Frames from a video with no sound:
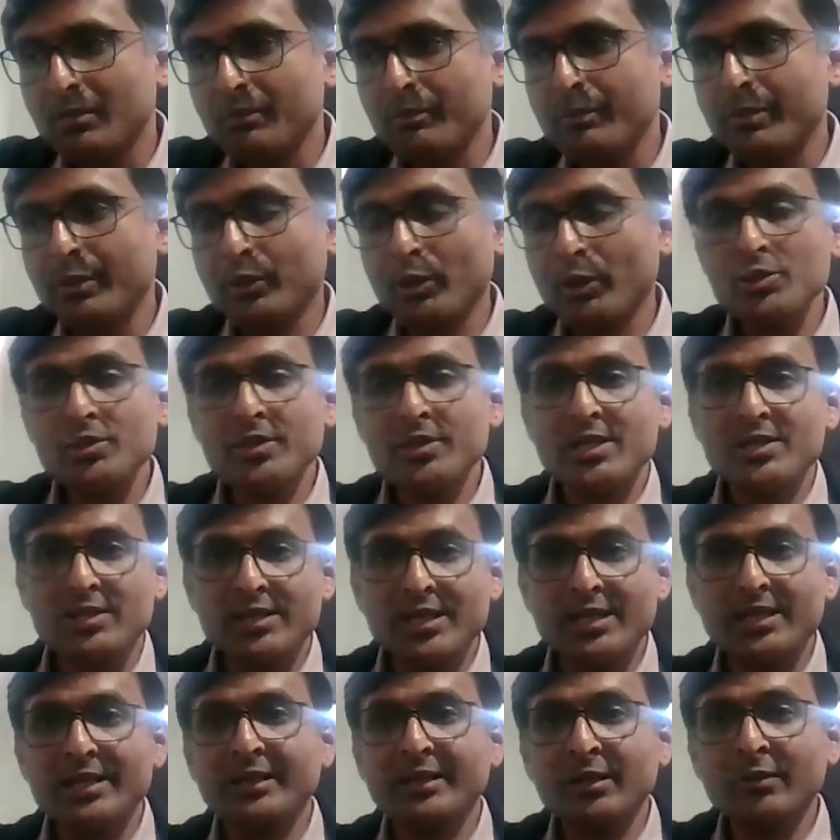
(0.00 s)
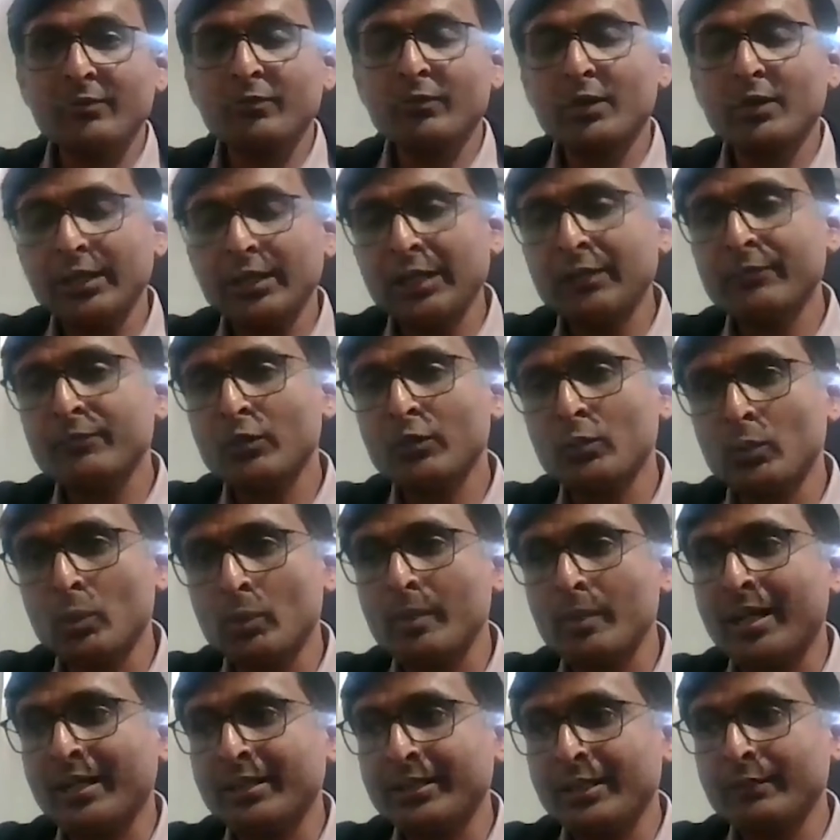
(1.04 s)
because they're sitting and working from
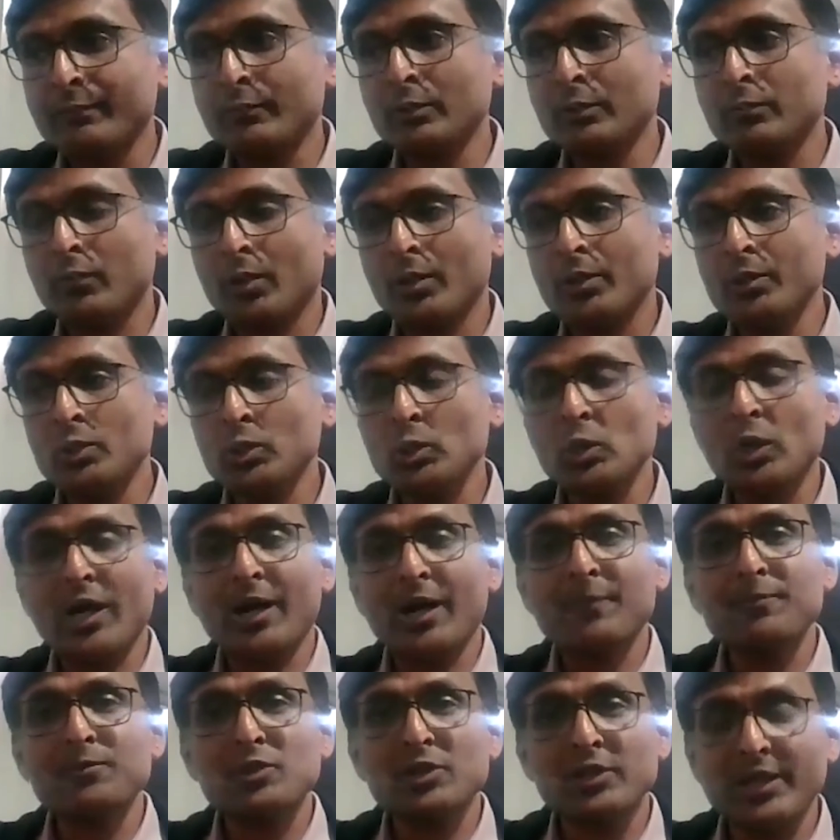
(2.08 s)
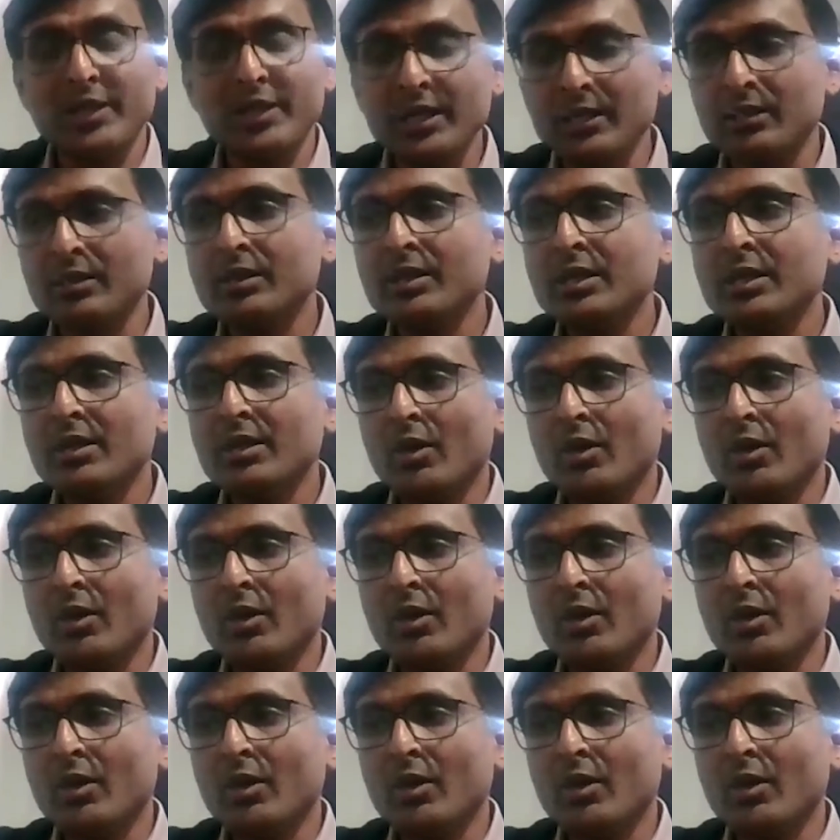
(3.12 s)
home, and they would want to upskill